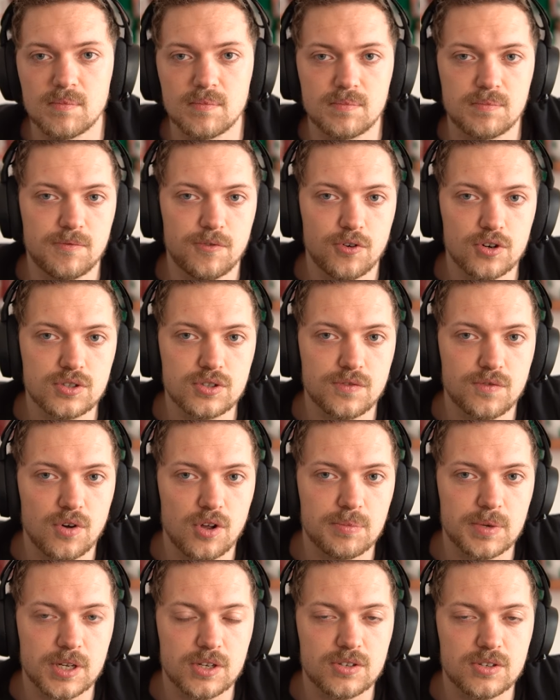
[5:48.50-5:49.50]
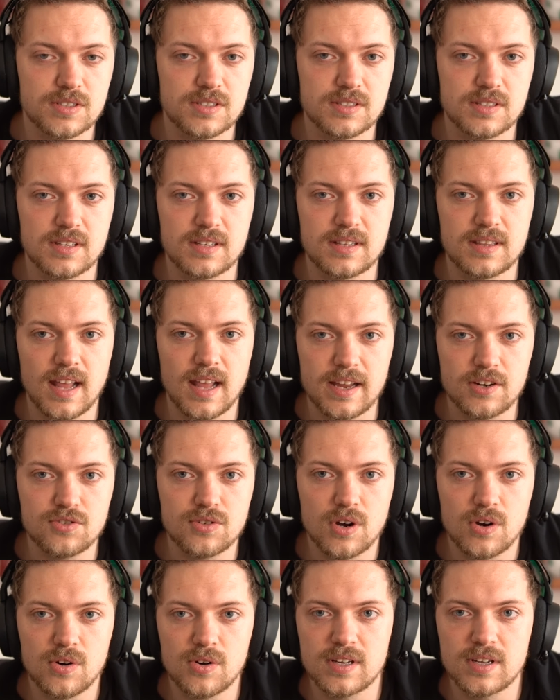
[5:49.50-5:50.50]
First of all, because
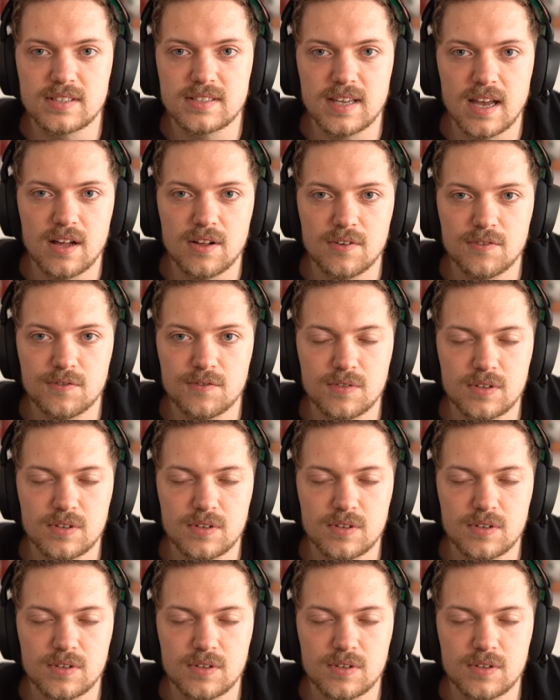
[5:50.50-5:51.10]
Nitro itself,